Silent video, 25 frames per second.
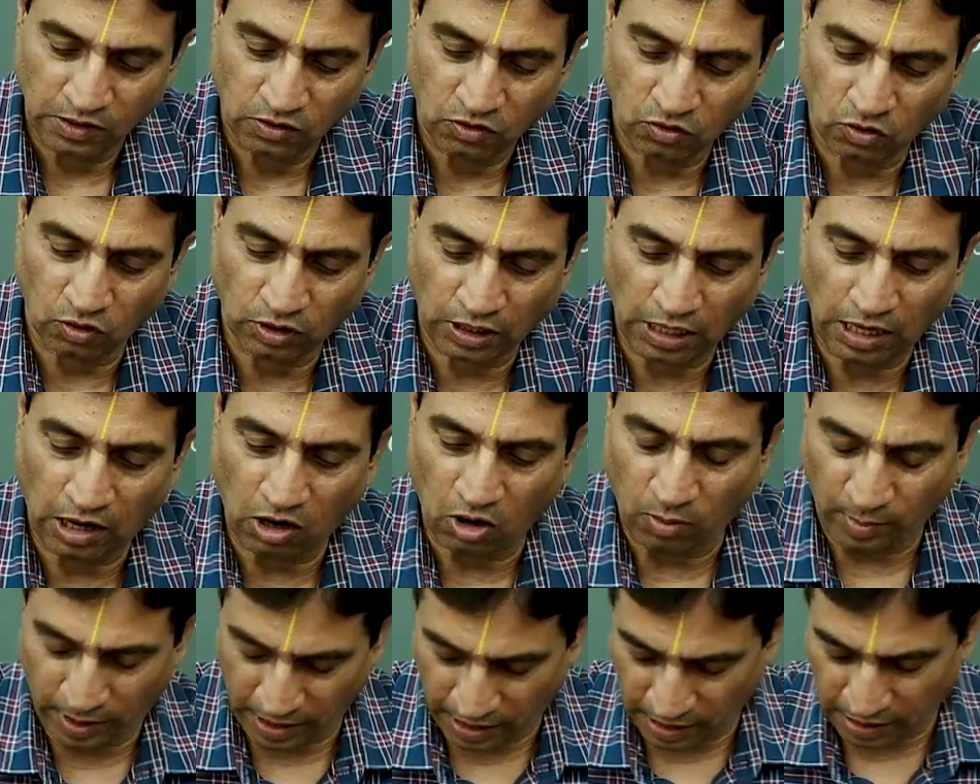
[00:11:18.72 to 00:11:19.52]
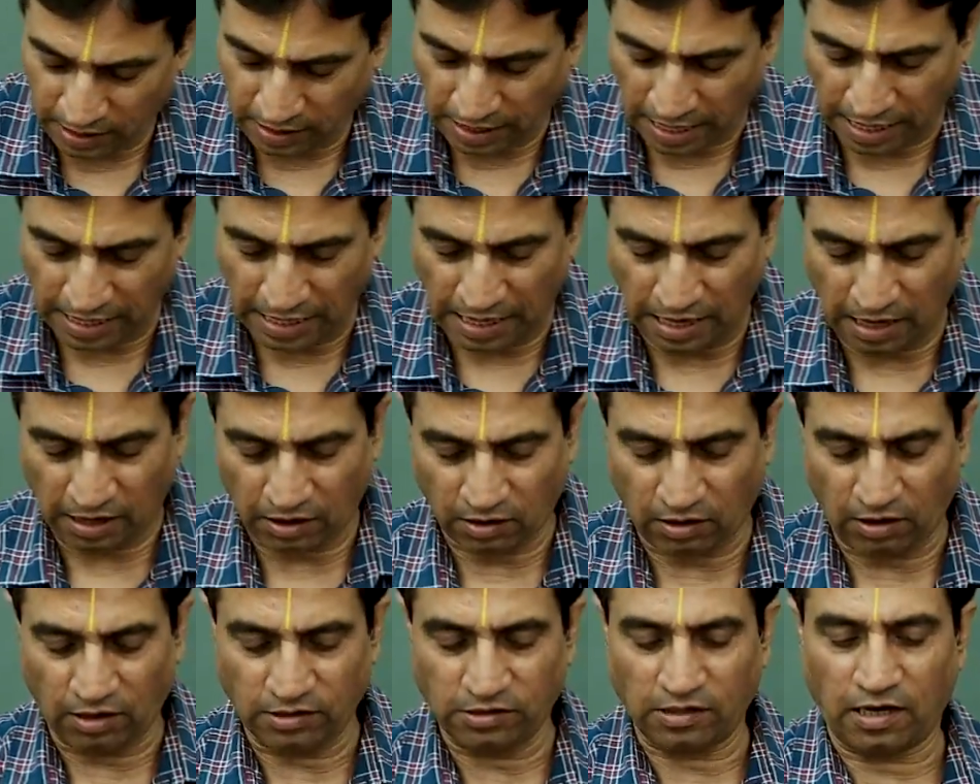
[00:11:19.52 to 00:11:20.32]
Total how many? 9
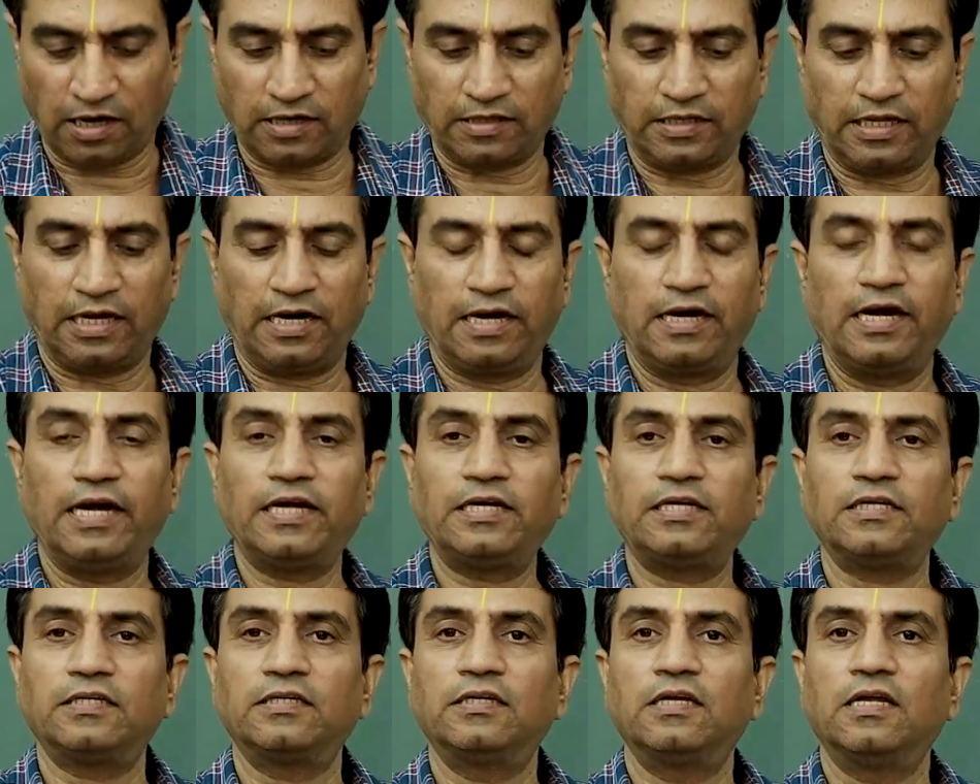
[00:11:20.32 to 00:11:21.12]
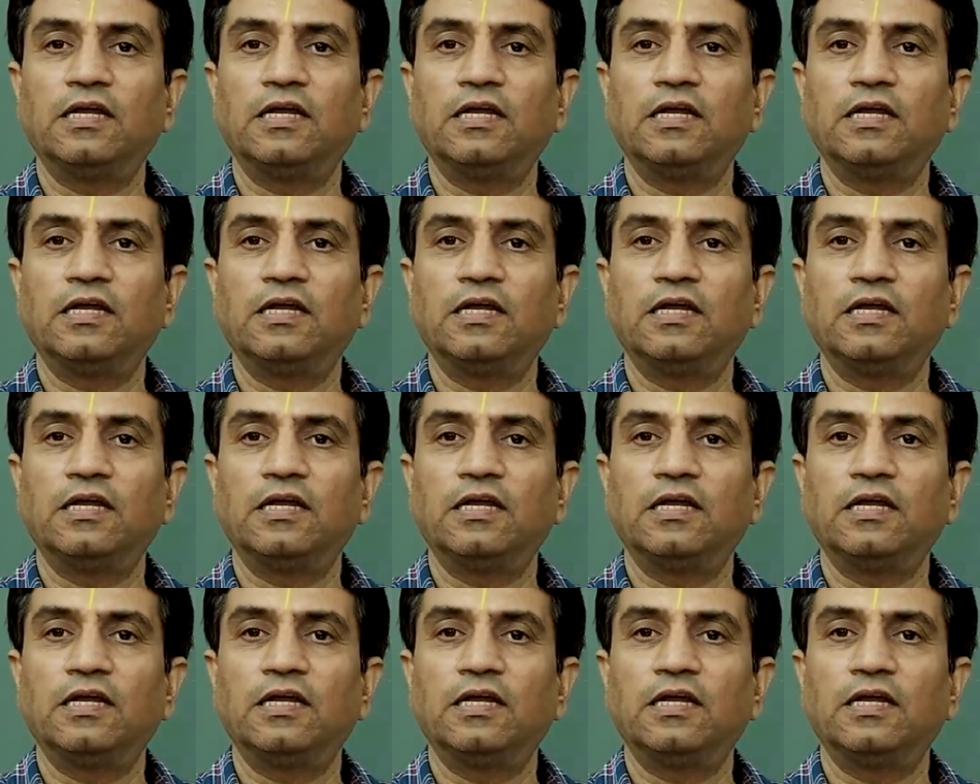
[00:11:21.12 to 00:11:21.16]
electrons are there in it.